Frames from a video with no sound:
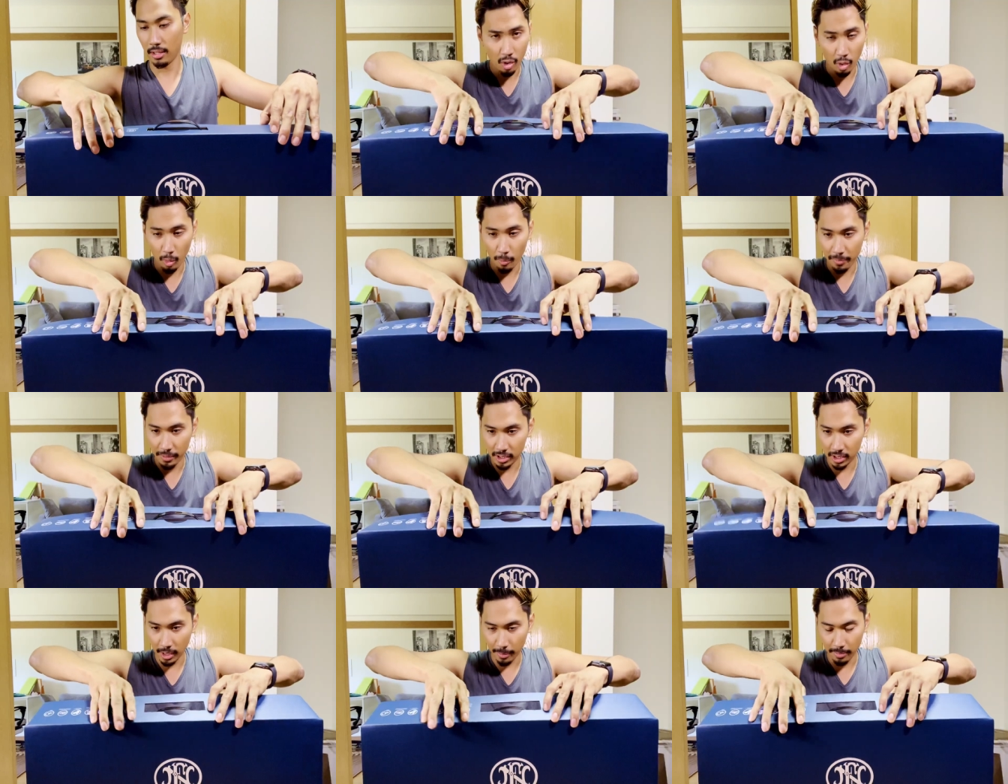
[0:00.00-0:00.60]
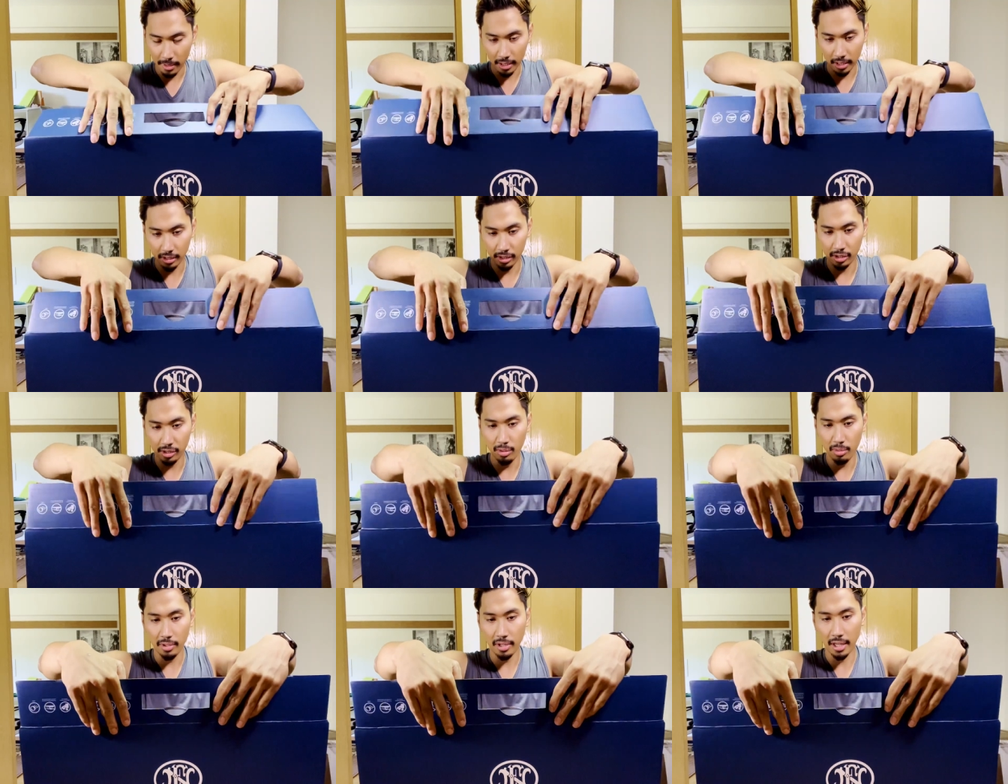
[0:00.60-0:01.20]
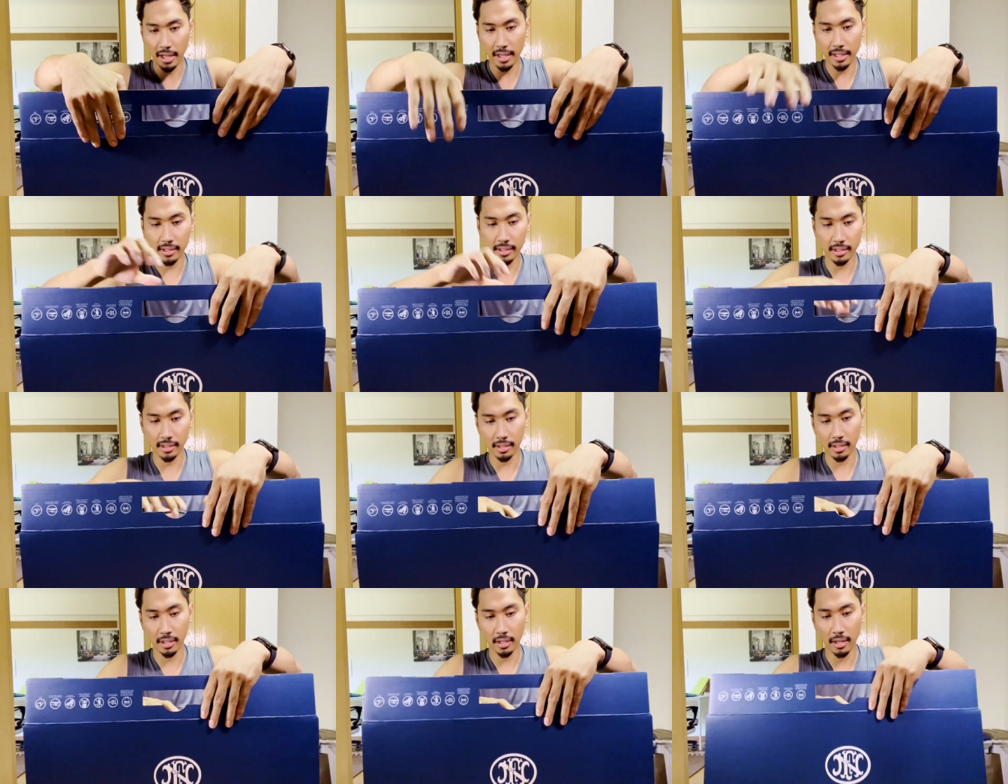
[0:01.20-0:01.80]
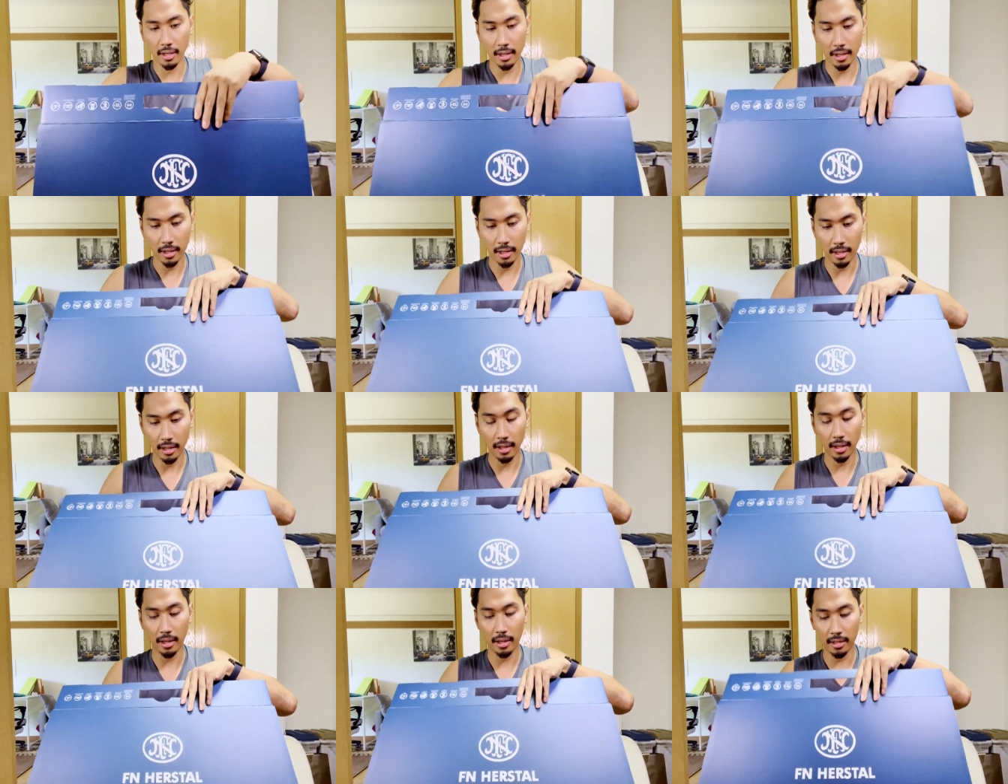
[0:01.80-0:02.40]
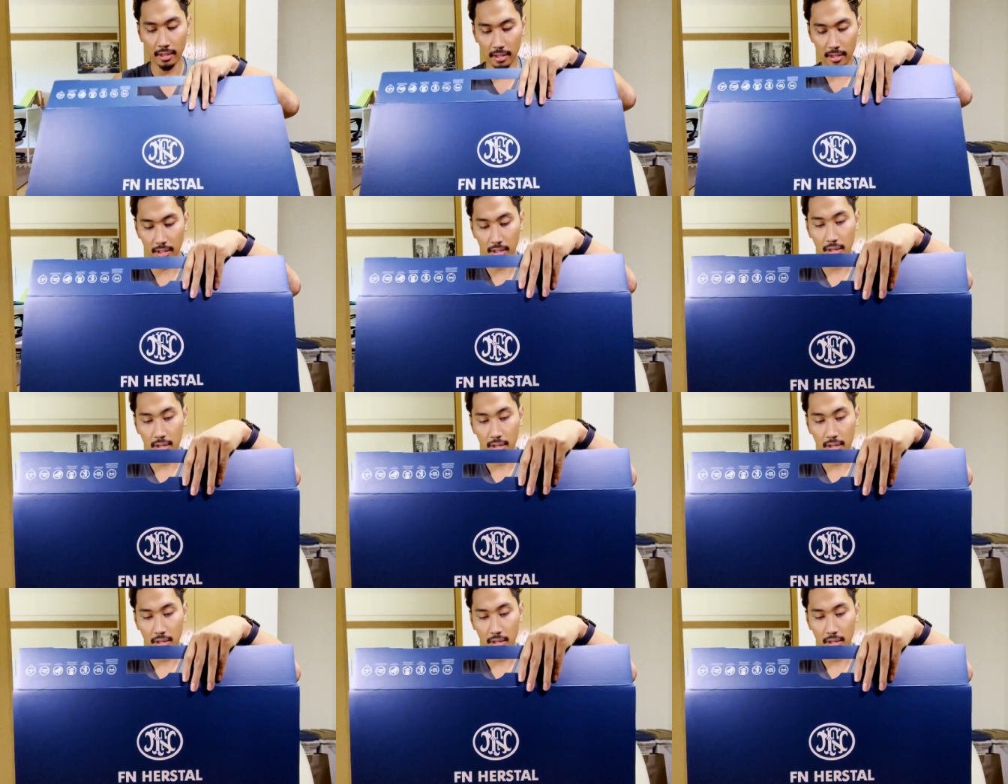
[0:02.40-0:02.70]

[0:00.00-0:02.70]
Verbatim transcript: Opens up like a suitcase and